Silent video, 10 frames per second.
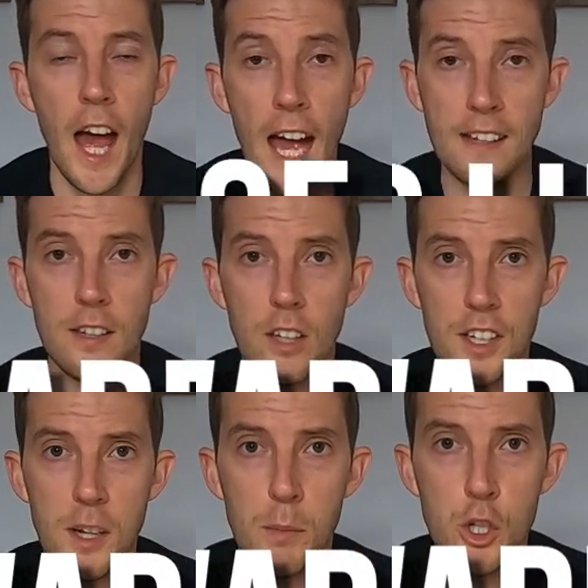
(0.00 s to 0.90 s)

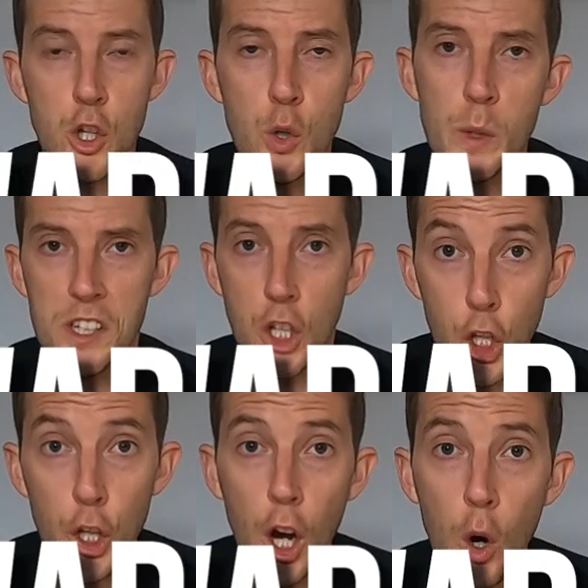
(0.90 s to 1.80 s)
Exercise number 2 is the
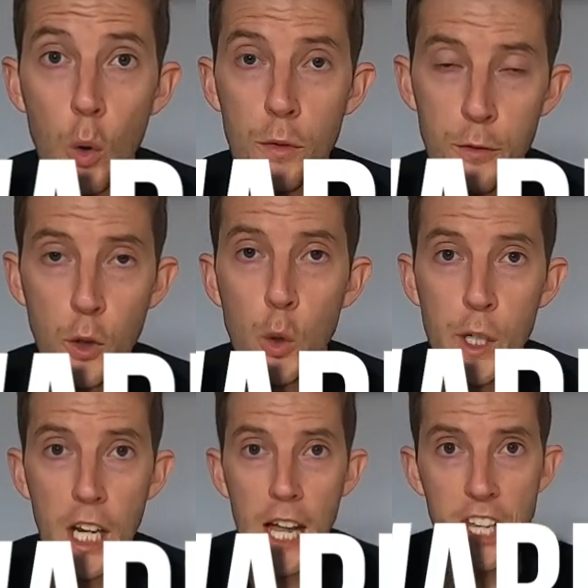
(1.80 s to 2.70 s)
good old
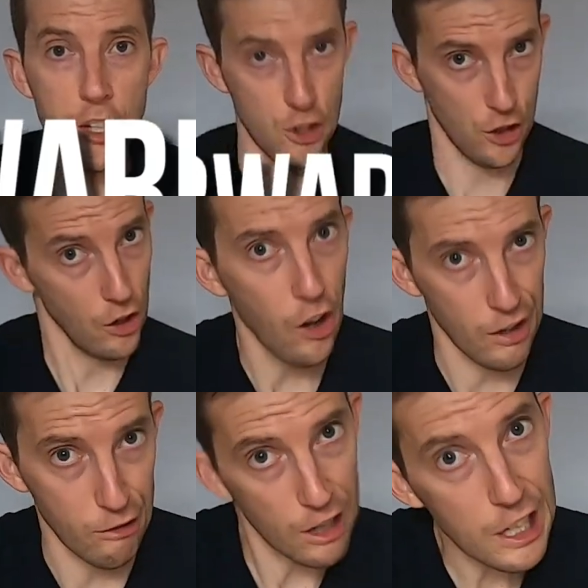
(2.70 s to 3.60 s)
forward lunge. I
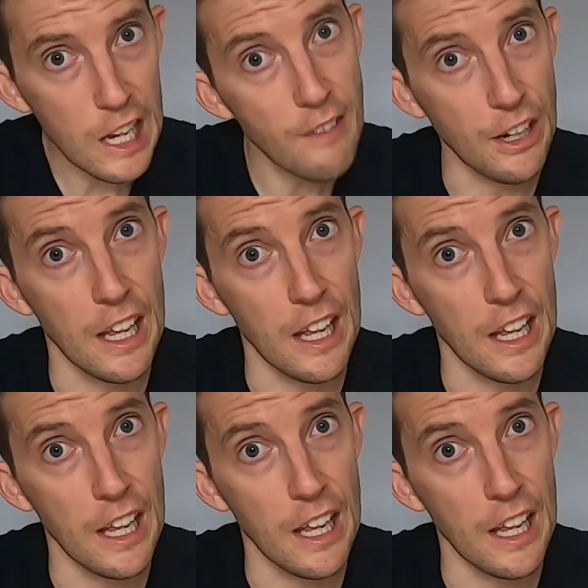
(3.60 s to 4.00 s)
ruddy love a